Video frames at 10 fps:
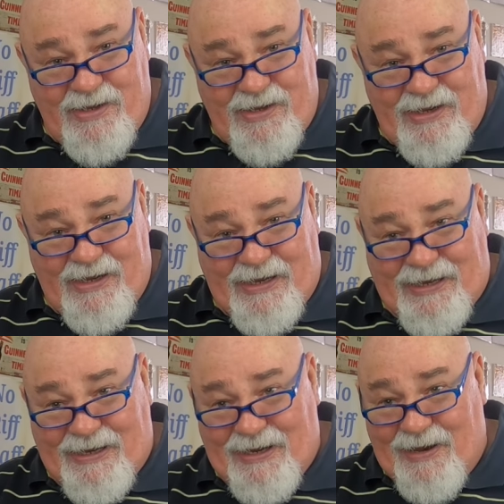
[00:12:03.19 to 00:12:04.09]

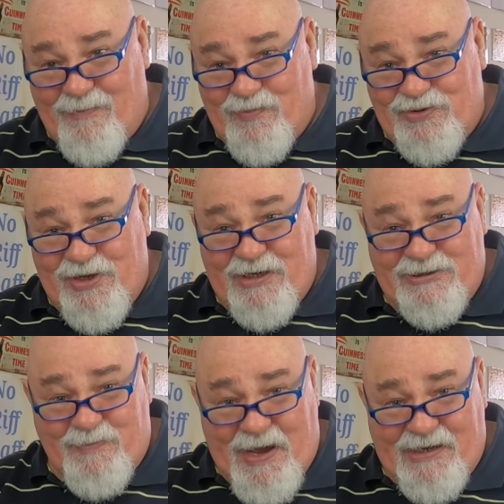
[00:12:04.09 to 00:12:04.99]
I'm
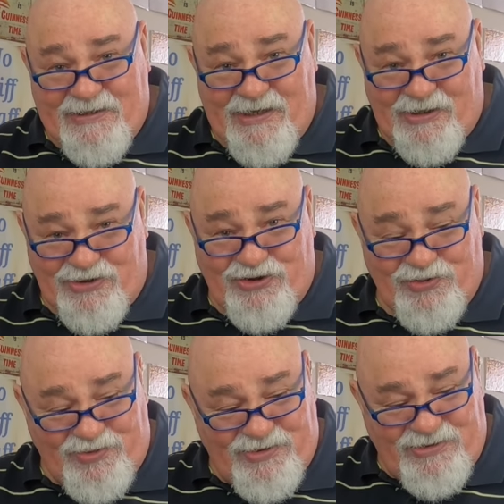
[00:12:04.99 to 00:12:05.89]
expecting
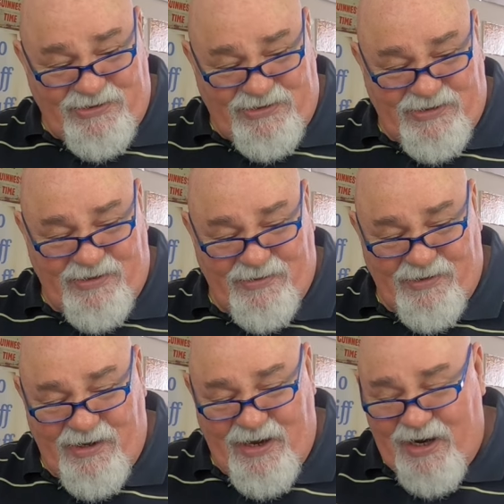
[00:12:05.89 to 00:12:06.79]
June's
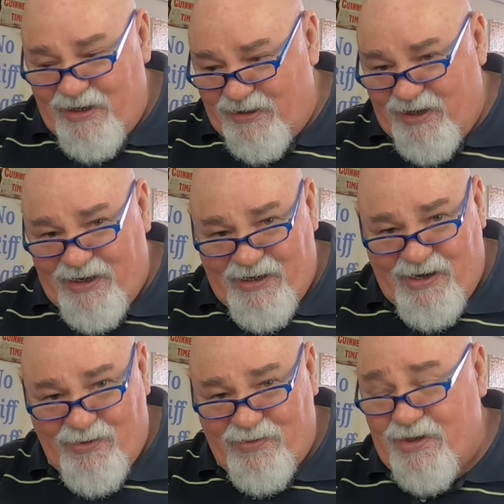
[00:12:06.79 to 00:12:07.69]
any day
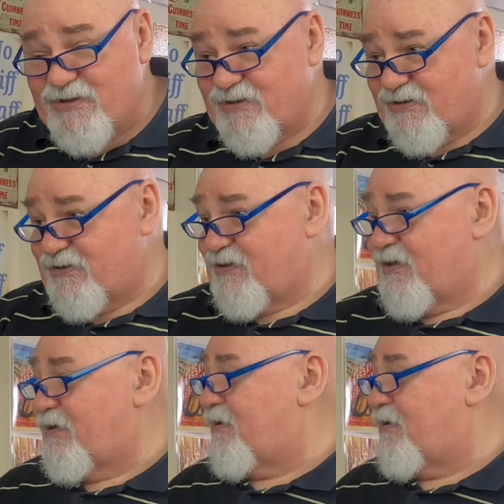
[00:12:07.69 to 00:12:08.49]
now. This is